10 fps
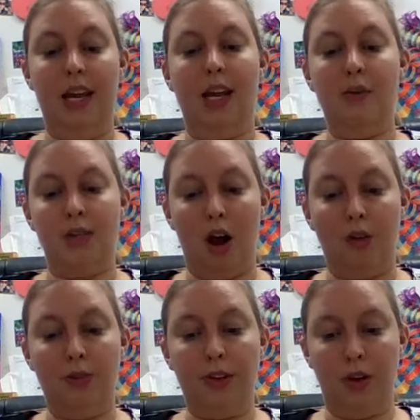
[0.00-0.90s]
He was
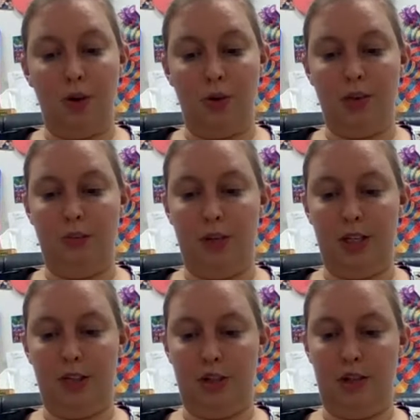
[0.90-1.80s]
awfully cold, to be
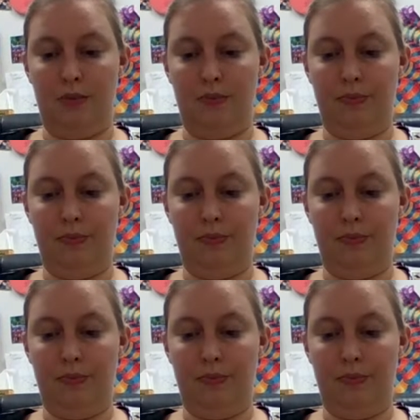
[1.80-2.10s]
sure.